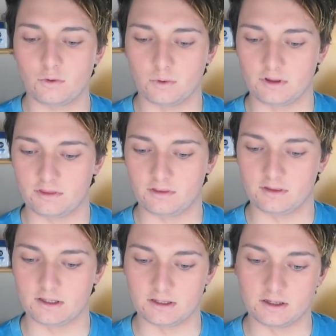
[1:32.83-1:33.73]
with
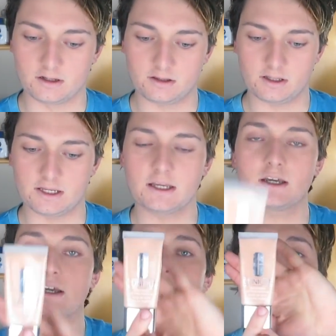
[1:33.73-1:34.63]
the
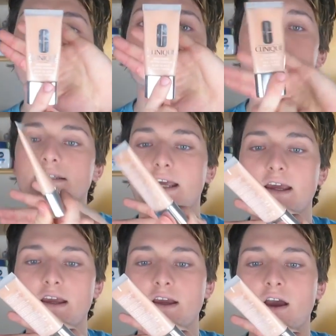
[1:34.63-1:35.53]
Clinique
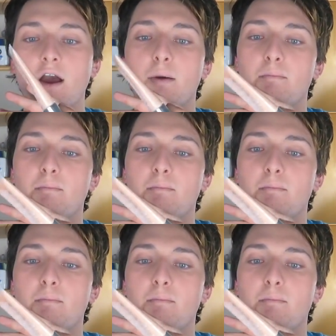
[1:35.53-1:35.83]
Stay